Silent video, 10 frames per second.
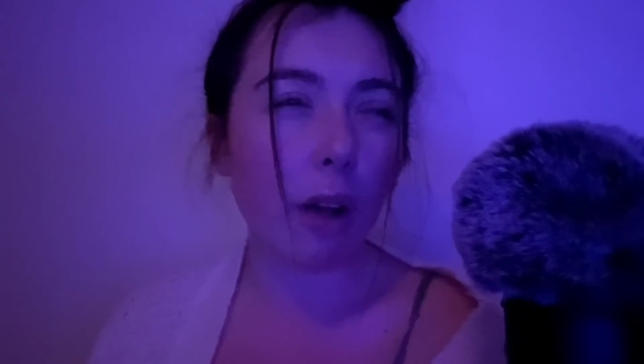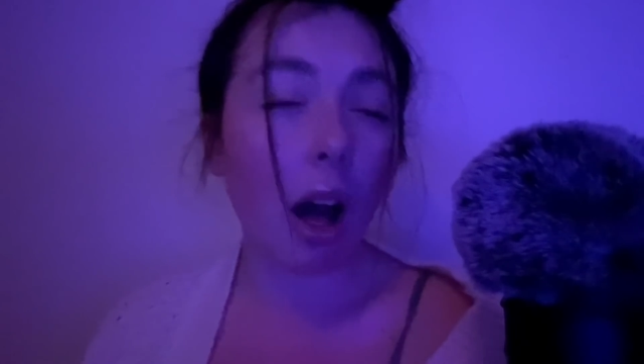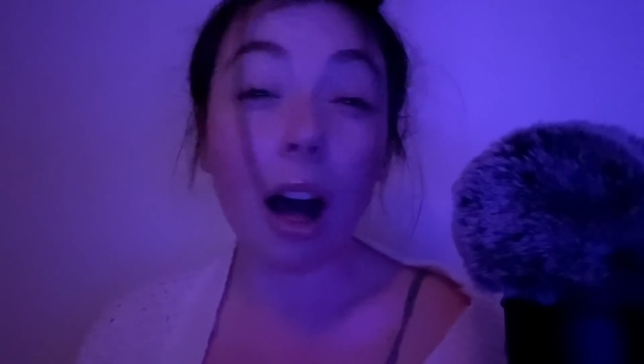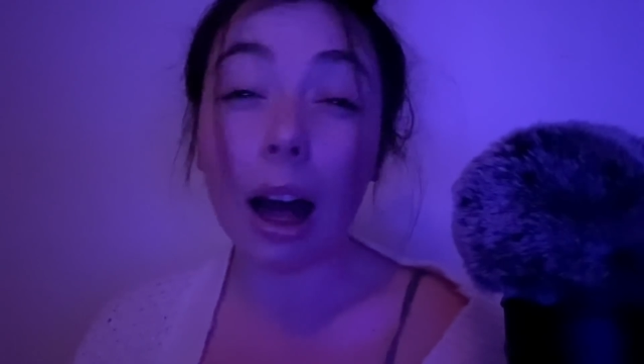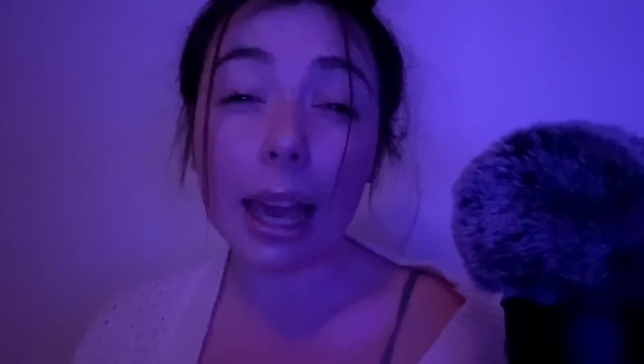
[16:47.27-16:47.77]

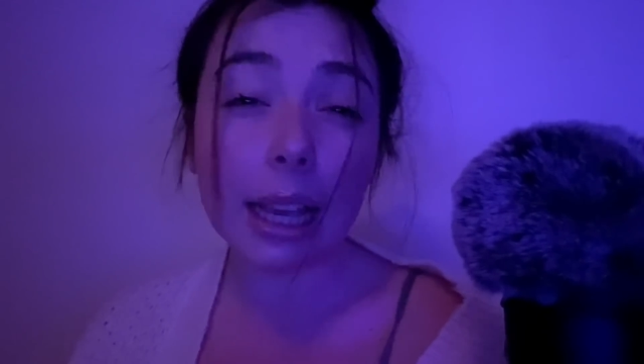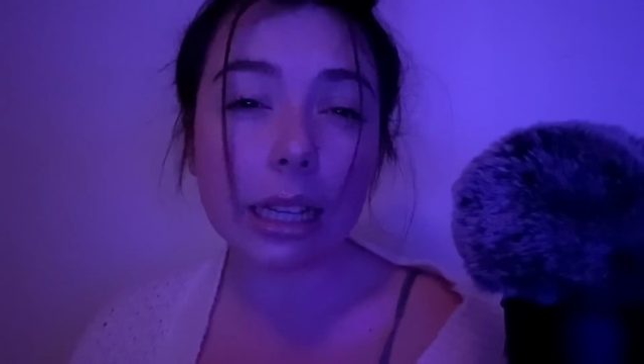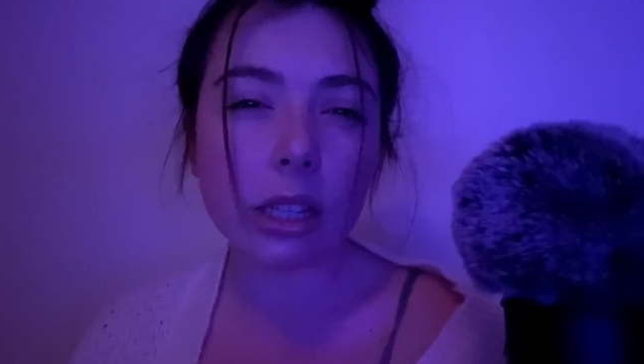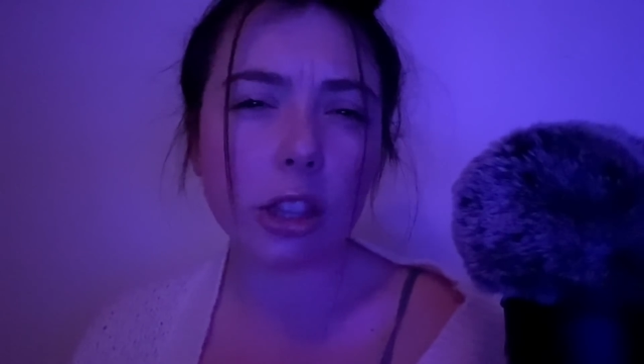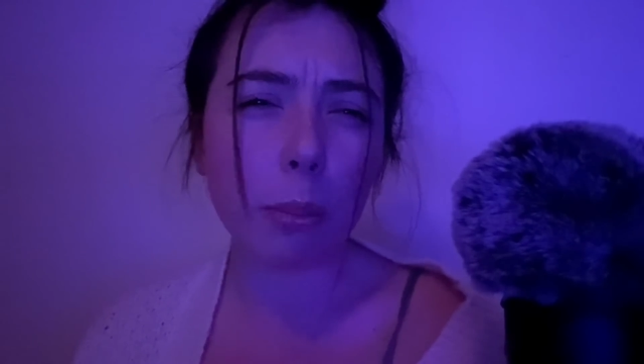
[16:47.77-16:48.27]

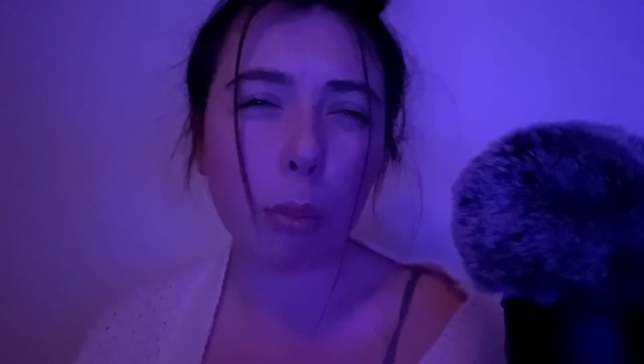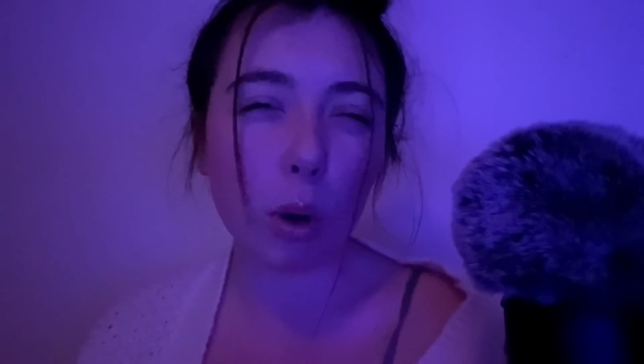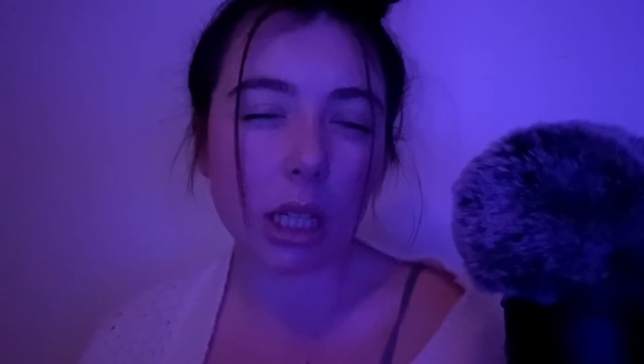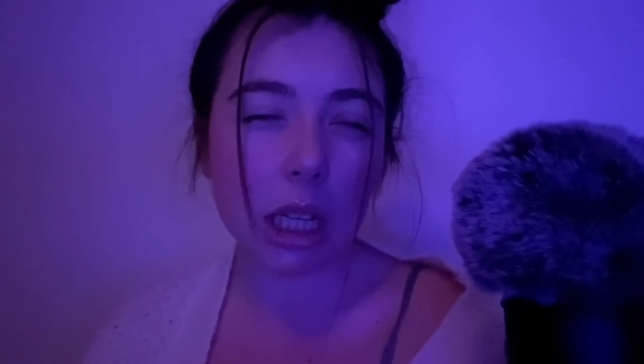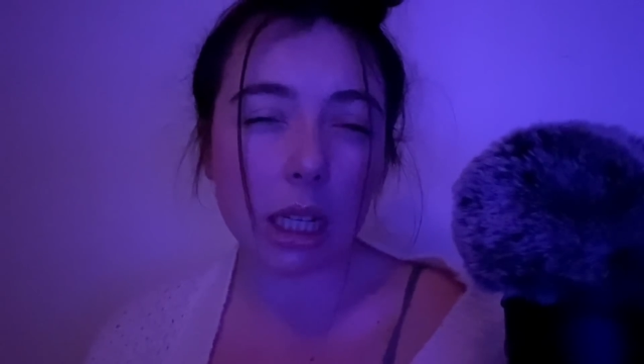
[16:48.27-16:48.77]
hide the
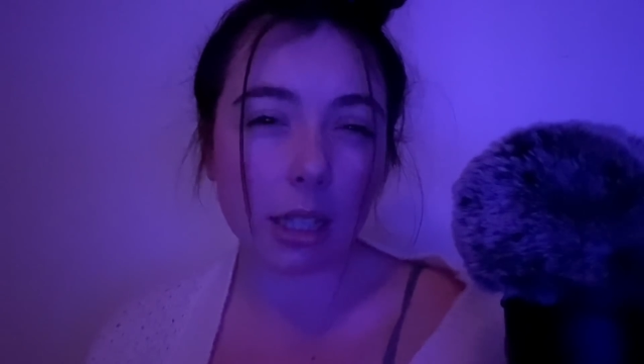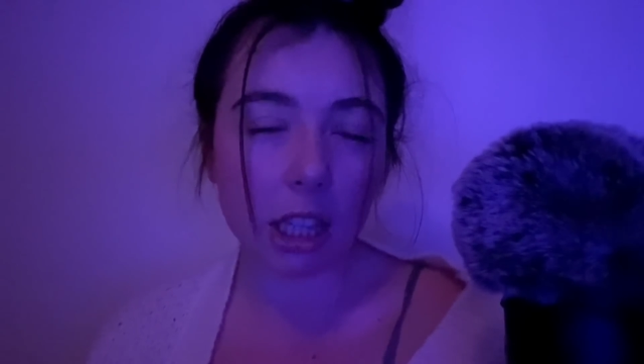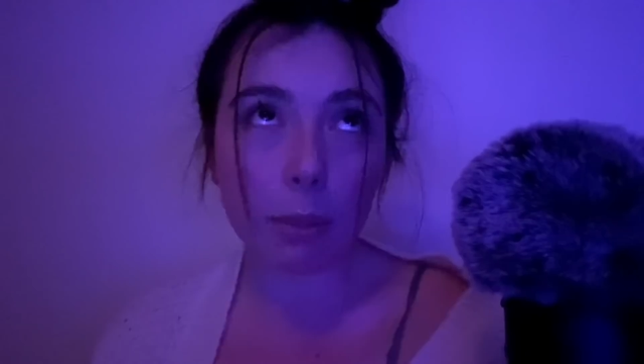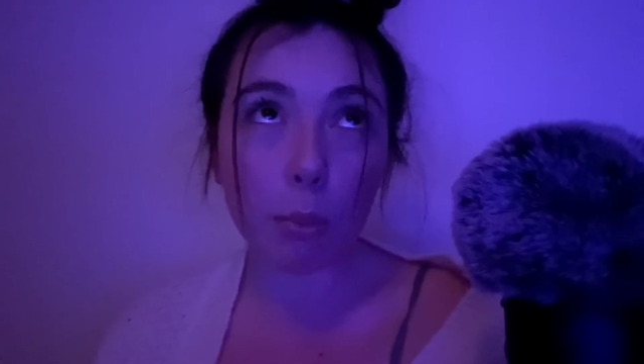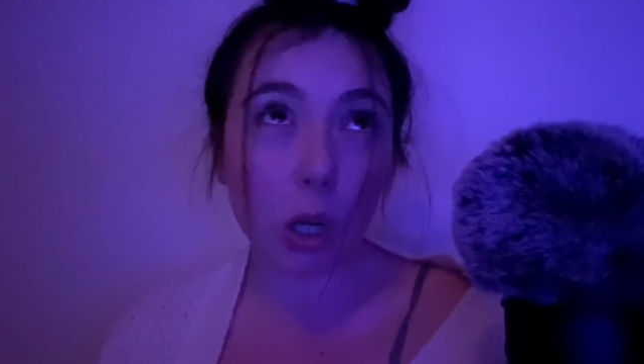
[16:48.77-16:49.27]

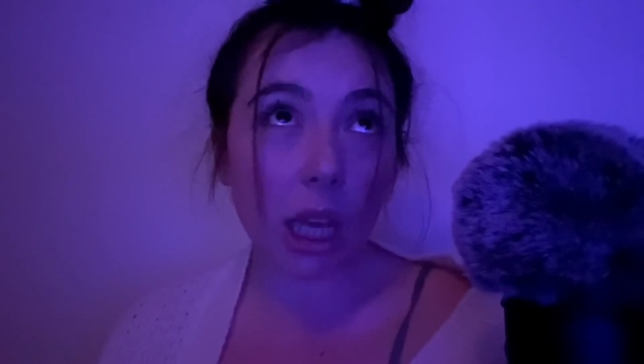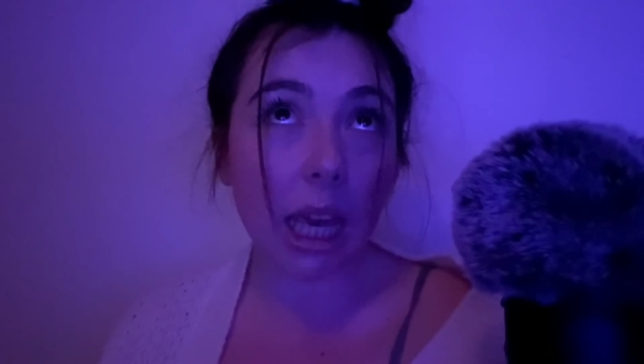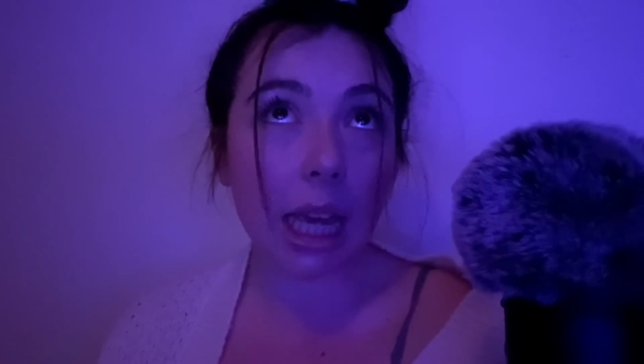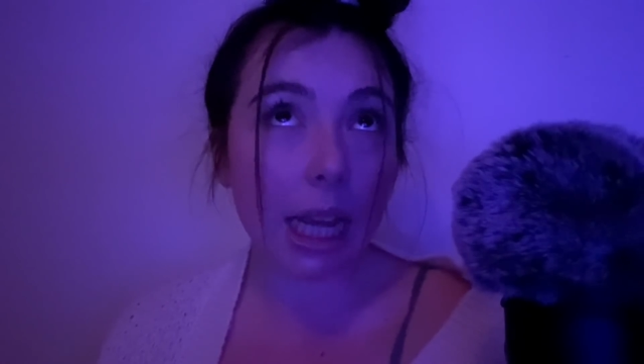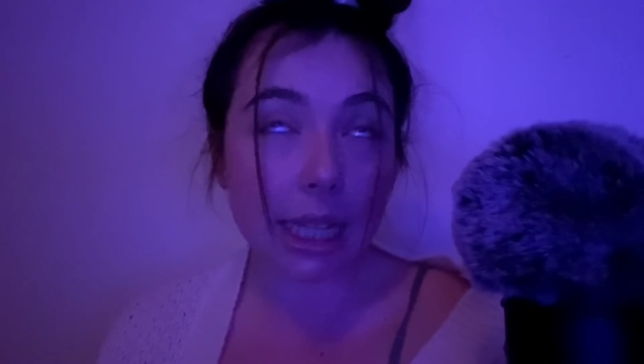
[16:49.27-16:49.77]

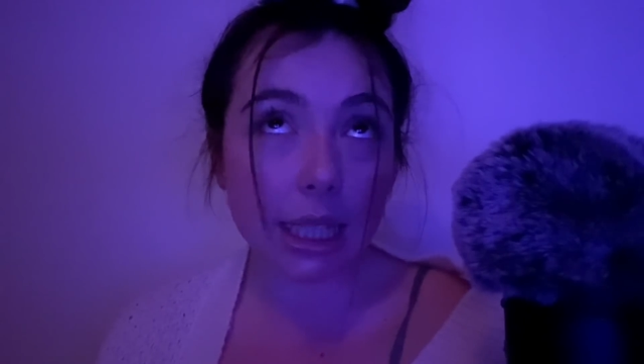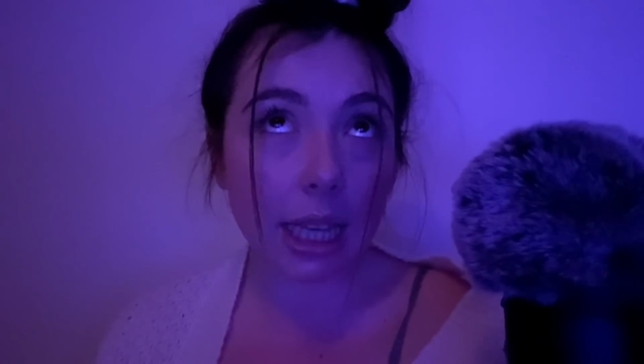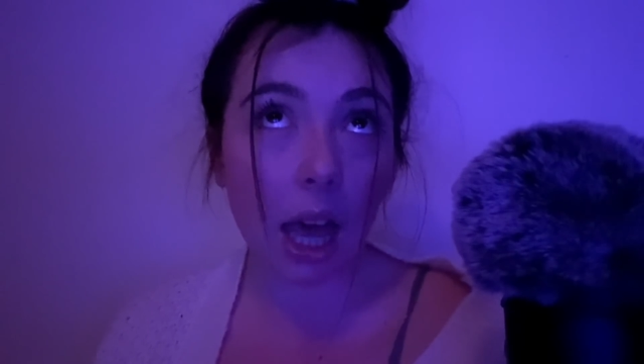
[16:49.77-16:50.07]
body easier.